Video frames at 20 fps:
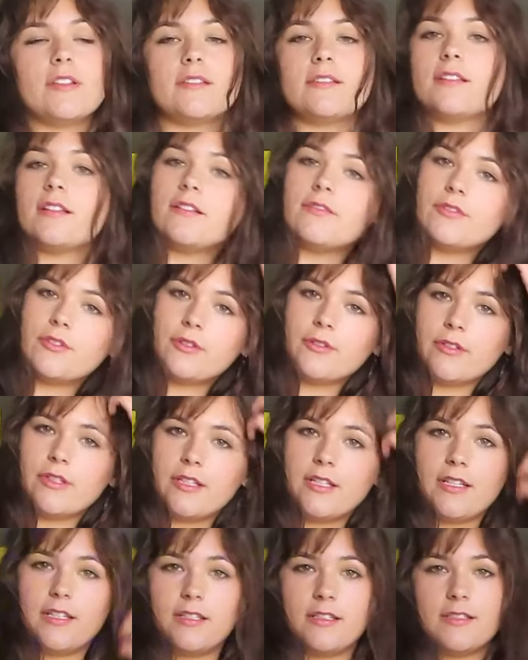ones that I've
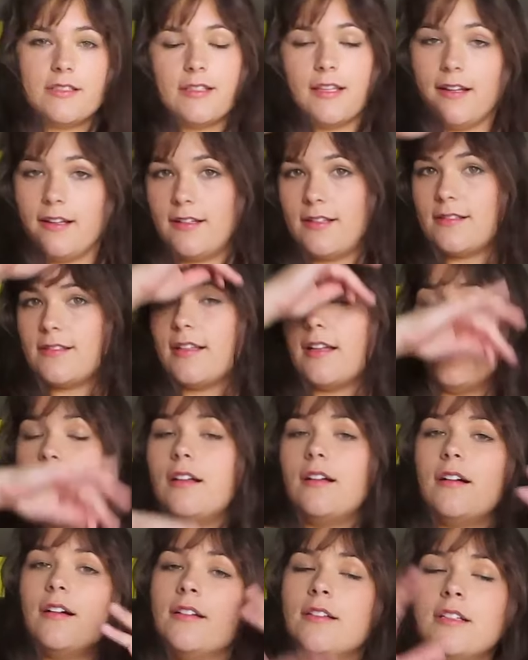already decided to
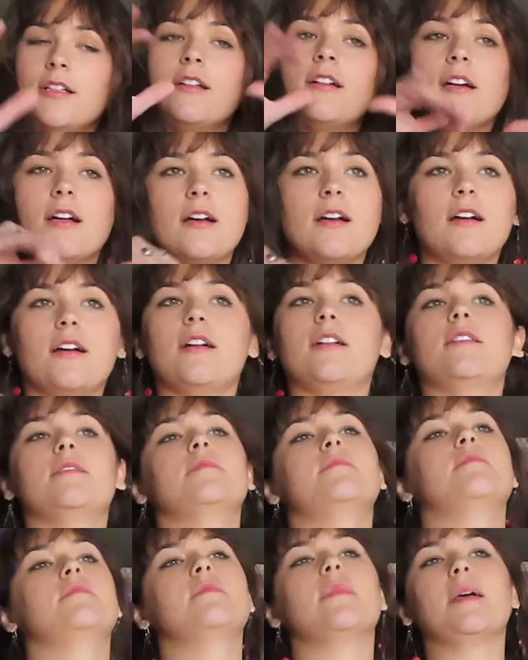sell
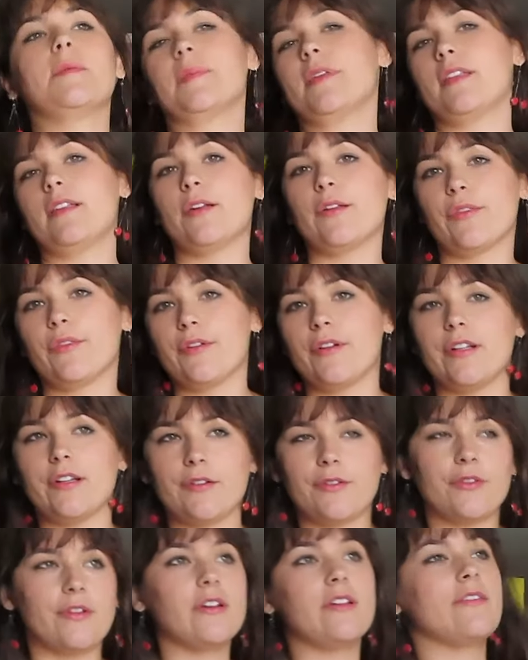might be like $30
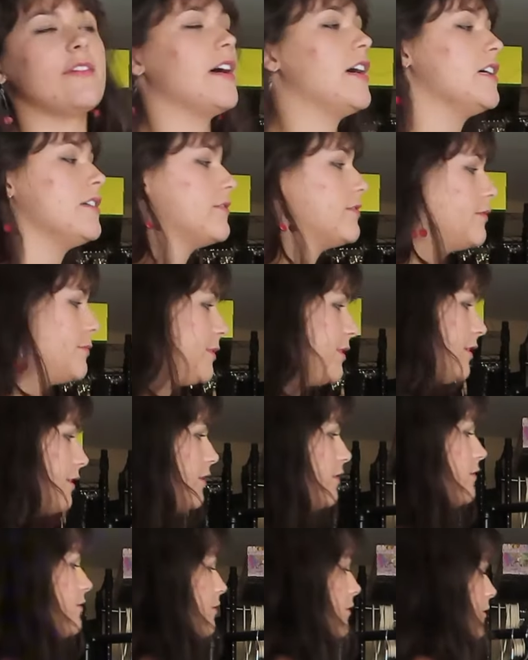or $35,
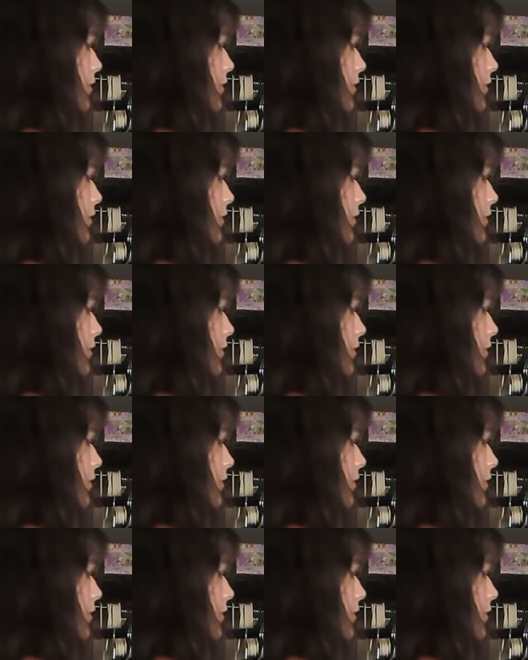but